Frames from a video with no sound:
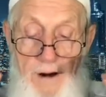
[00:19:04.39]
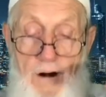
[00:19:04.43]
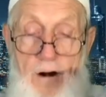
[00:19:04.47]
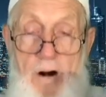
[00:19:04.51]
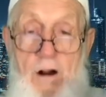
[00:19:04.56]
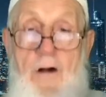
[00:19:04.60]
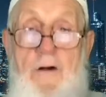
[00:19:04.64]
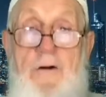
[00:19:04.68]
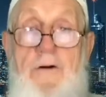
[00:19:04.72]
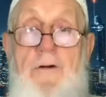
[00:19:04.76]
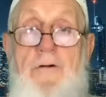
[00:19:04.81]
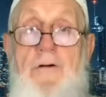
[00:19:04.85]

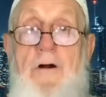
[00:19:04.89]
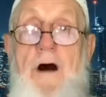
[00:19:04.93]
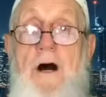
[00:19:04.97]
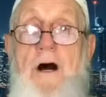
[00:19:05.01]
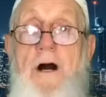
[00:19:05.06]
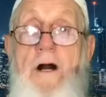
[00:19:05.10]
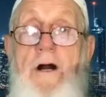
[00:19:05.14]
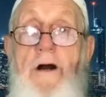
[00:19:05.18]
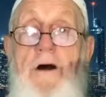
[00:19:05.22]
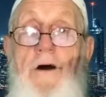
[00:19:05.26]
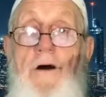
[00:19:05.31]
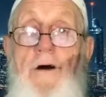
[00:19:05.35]
or
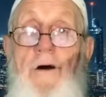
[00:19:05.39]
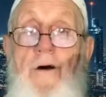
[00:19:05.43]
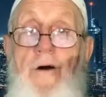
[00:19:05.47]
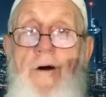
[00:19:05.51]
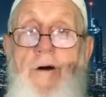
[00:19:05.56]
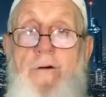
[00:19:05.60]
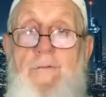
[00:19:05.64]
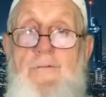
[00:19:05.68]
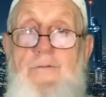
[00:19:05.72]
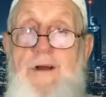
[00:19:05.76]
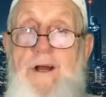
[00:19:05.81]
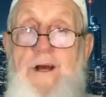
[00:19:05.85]
truck
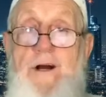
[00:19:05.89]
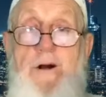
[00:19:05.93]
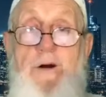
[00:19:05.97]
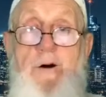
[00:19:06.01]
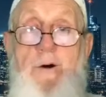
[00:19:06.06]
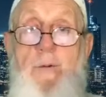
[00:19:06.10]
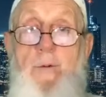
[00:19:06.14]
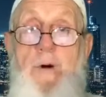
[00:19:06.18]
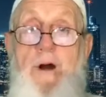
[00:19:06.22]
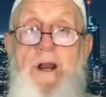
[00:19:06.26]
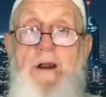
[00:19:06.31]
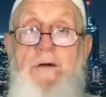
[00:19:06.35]
or
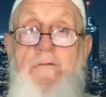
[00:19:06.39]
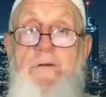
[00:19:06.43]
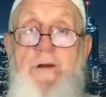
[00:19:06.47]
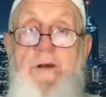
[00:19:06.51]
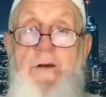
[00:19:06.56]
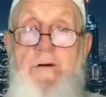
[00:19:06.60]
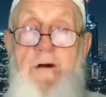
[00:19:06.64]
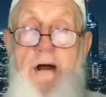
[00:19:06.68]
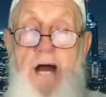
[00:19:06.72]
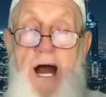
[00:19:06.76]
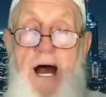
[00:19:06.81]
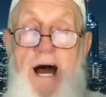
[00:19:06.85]
vehicle,
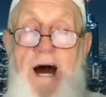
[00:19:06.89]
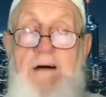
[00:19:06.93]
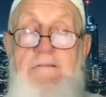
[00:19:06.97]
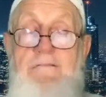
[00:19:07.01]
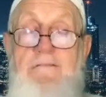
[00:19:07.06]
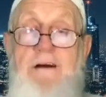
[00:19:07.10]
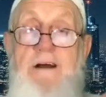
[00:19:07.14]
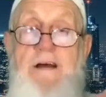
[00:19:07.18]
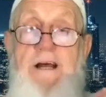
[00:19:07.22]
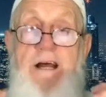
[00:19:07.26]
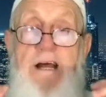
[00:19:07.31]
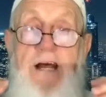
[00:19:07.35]
whatever you
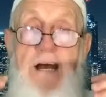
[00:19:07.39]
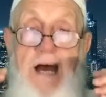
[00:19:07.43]
have,